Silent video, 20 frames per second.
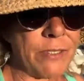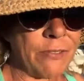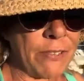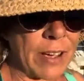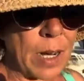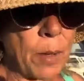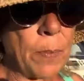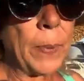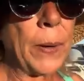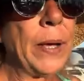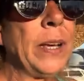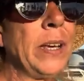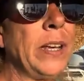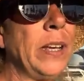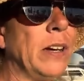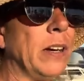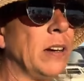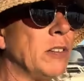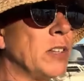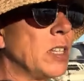developing,
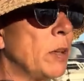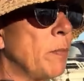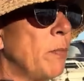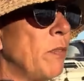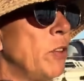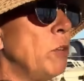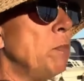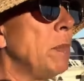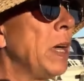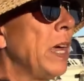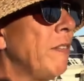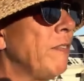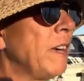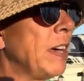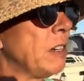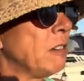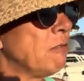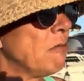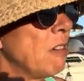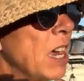you know, some of you may have
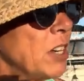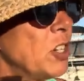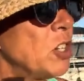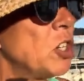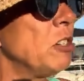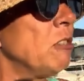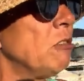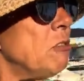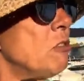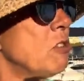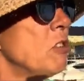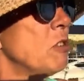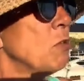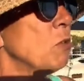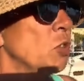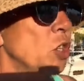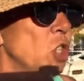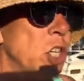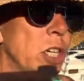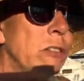had grandchildren
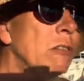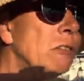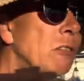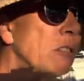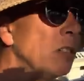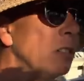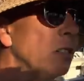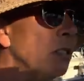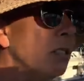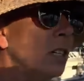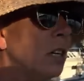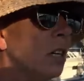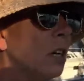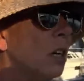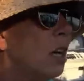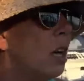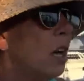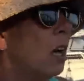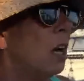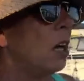or children.
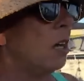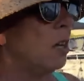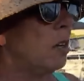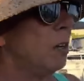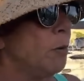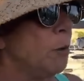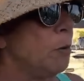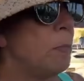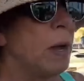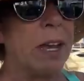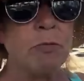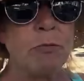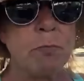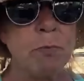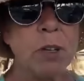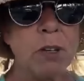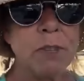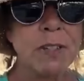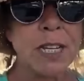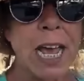You may have
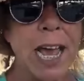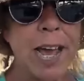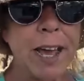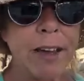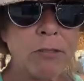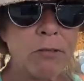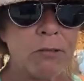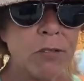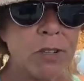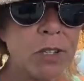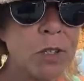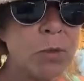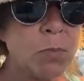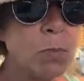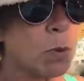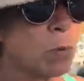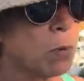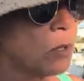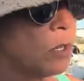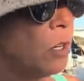moved house,
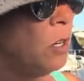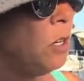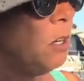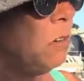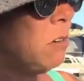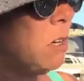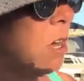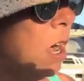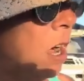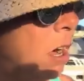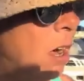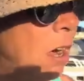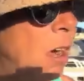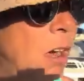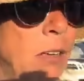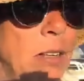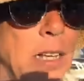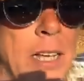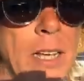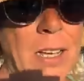bought a new
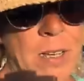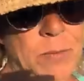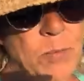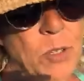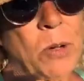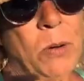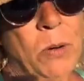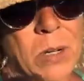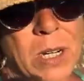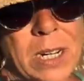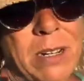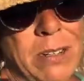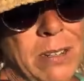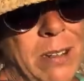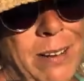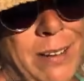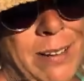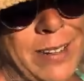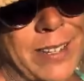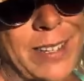car. I'm talking in
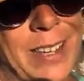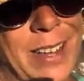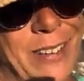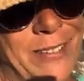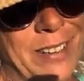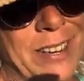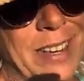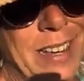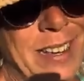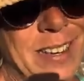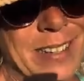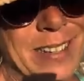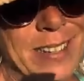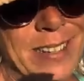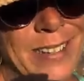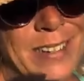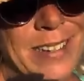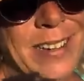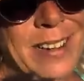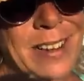the last 7
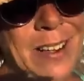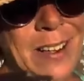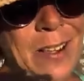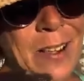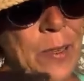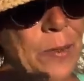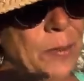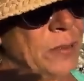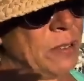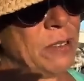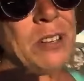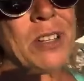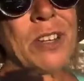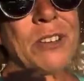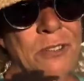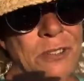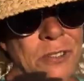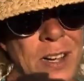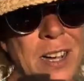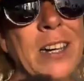years. What the
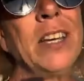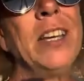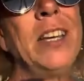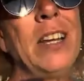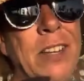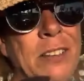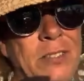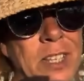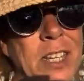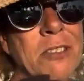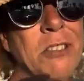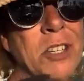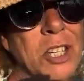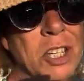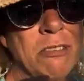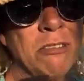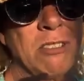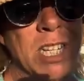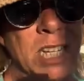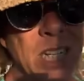fucking hell have those
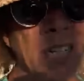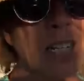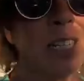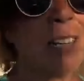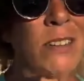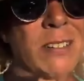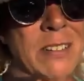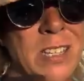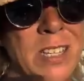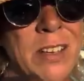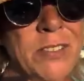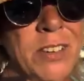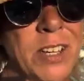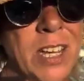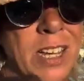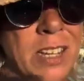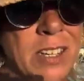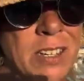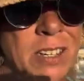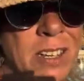two done in the last 7
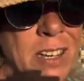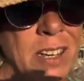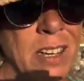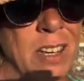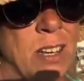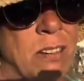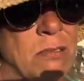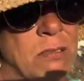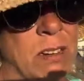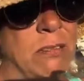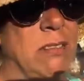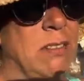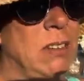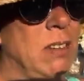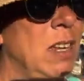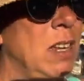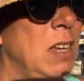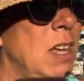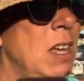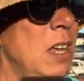years? Well,
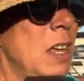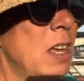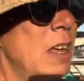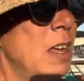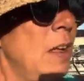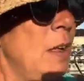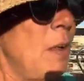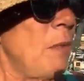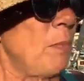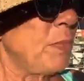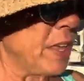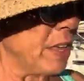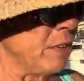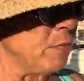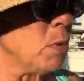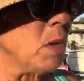they've